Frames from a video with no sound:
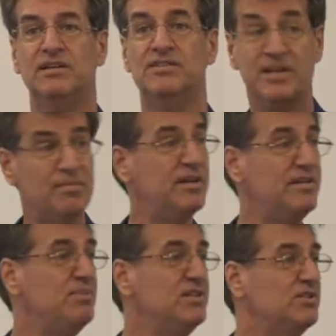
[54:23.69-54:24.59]
has
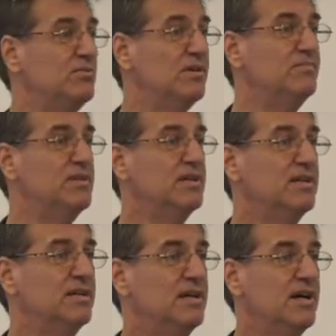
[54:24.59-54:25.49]
anybody been to a
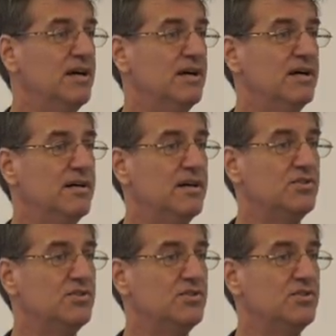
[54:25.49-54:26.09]
uh,